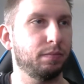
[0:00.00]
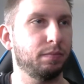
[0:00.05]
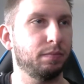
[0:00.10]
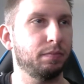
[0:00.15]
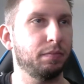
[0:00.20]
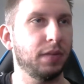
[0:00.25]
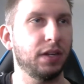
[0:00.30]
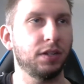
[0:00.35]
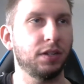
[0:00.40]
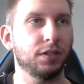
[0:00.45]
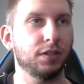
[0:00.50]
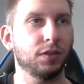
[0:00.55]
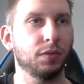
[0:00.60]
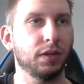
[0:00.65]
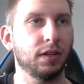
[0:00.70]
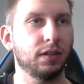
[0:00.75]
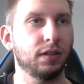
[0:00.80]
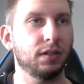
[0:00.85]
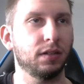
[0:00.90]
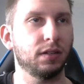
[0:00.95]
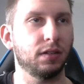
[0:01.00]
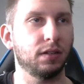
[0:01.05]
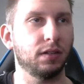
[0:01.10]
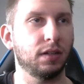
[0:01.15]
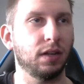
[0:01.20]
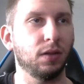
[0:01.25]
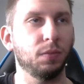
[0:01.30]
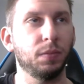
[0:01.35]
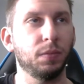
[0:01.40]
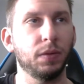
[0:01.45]
Beta's going in to
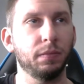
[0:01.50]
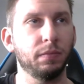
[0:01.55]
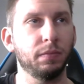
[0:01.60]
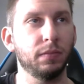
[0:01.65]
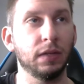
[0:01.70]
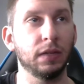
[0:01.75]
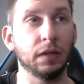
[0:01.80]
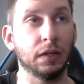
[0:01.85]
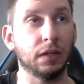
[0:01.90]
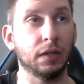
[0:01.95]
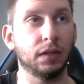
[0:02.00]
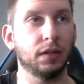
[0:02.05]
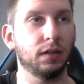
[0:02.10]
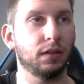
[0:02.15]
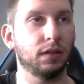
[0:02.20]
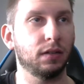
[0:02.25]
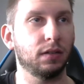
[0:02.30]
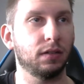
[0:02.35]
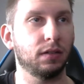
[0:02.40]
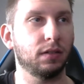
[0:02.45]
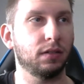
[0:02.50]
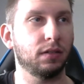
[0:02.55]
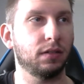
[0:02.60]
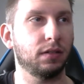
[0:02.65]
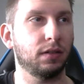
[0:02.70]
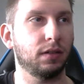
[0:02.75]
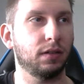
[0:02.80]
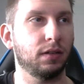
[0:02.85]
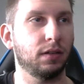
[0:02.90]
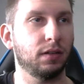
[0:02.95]
help him.
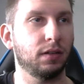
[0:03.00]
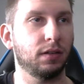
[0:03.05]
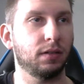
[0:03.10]
Uh,